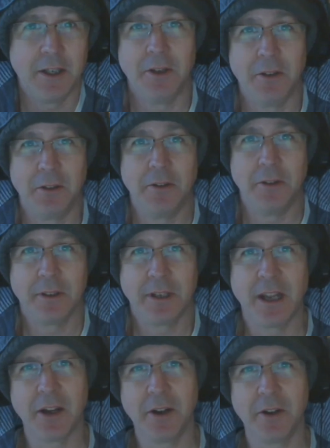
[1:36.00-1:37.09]
Oh,
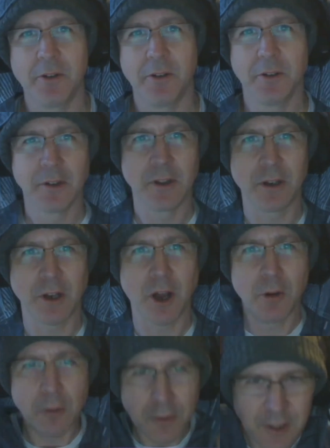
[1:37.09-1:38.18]
no. The
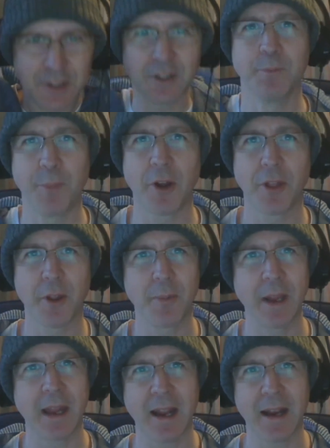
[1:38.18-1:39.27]
cold doesn't bother
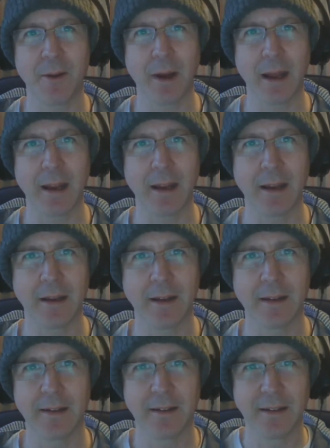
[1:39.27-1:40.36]
me anyway.
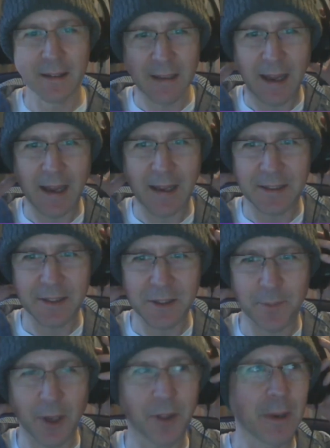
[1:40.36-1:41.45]
Yeah, it
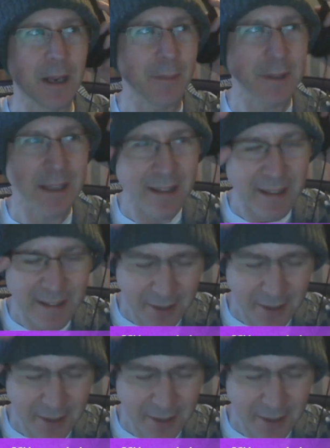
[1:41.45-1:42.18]
doesn't bother me. Let me take